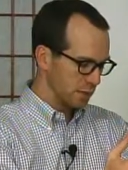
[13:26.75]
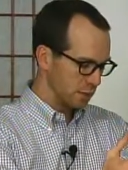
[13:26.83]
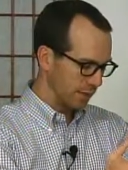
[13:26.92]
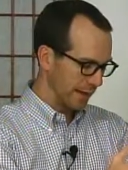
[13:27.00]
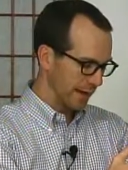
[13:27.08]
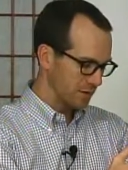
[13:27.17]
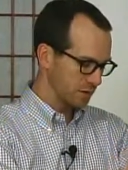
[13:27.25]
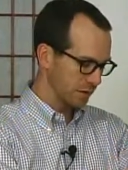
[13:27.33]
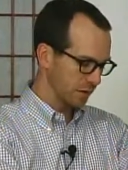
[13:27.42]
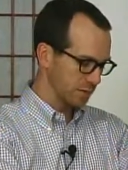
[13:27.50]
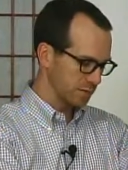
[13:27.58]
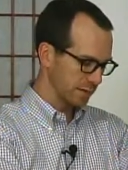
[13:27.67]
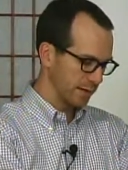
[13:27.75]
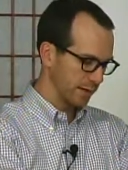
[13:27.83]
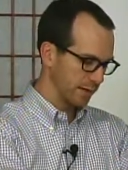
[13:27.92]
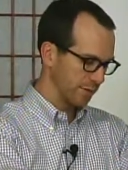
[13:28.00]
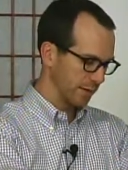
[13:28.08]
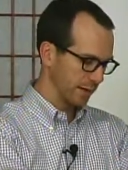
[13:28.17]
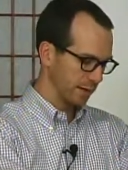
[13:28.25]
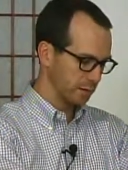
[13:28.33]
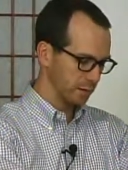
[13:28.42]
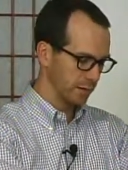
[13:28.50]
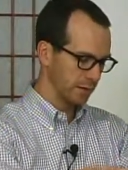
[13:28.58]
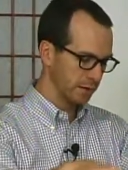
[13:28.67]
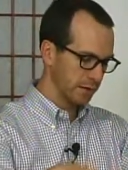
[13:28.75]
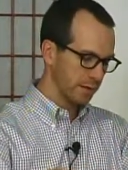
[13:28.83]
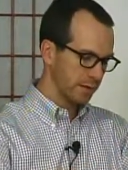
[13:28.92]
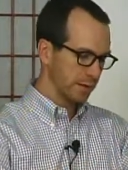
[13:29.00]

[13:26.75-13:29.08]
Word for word: So the action items identified included